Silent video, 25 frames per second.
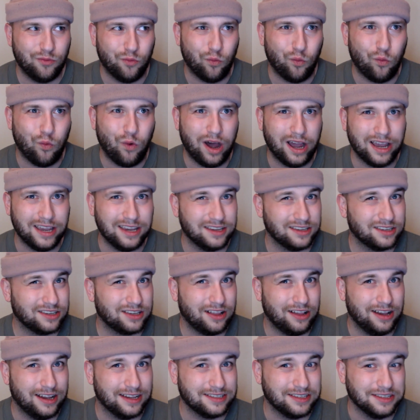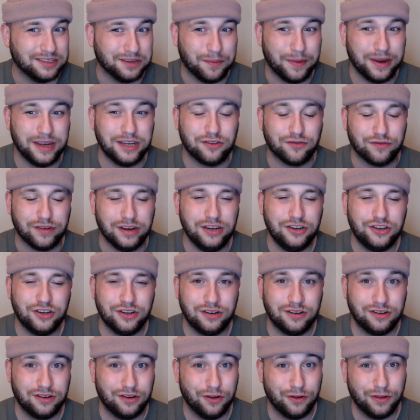why it's classed as a major region,
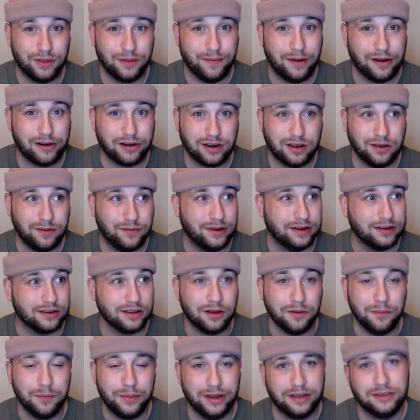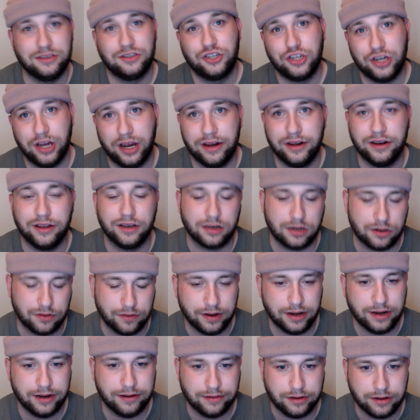North America, when compared to China,
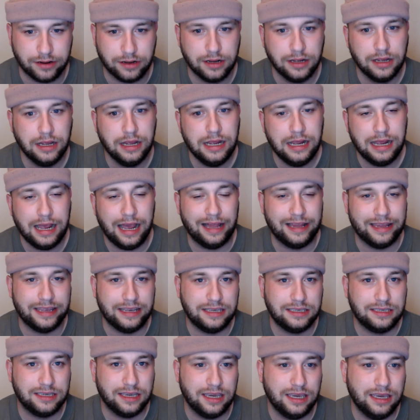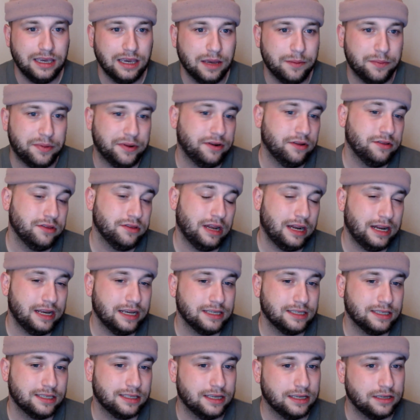Korea, and LEC. But
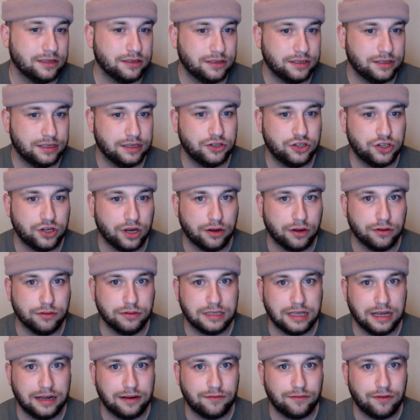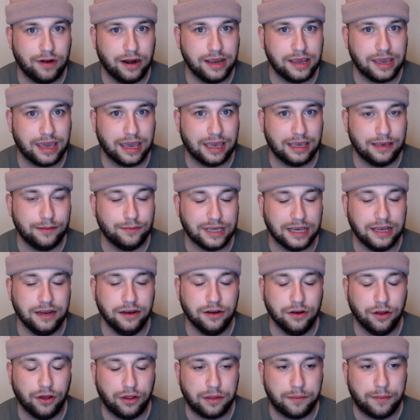nonetheless, this this shows that Riot Games in
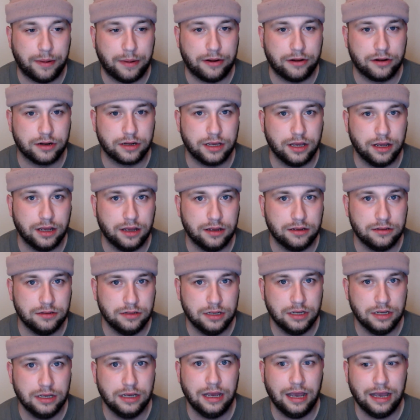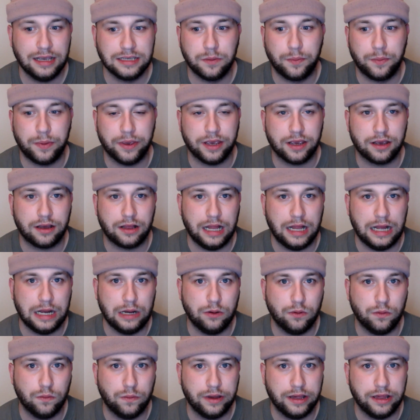North America has a bit of
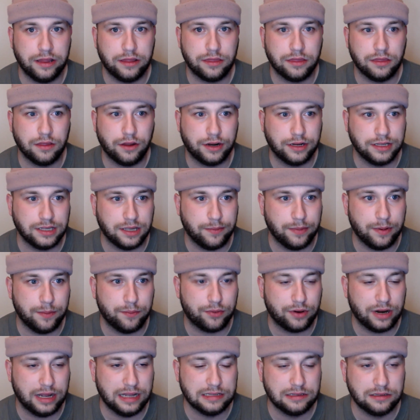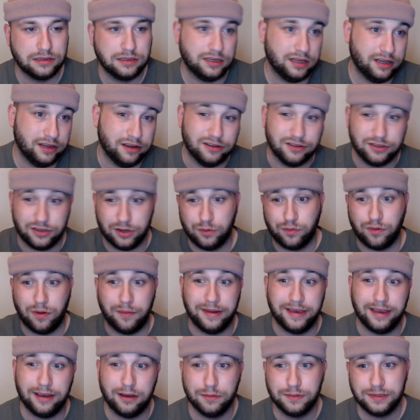clout with non-endemic brands. It also
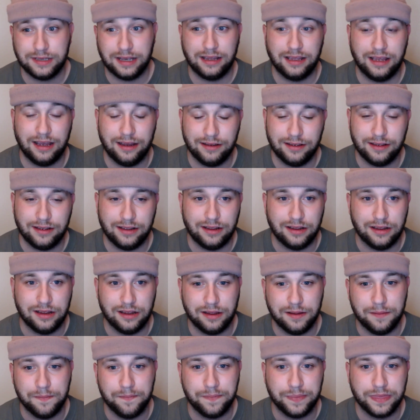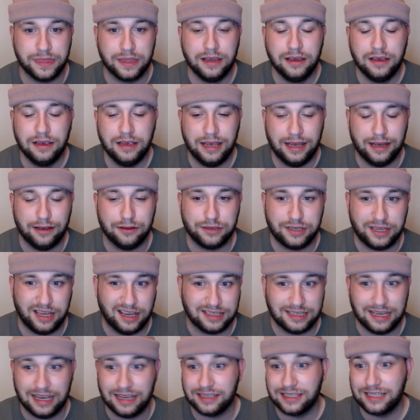probably helps that uh, um,
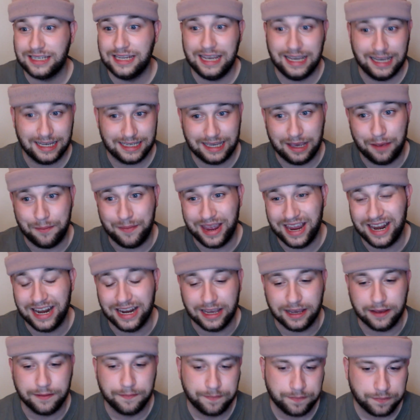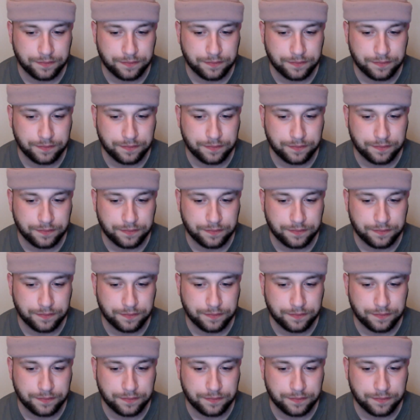LCS has TSM in it,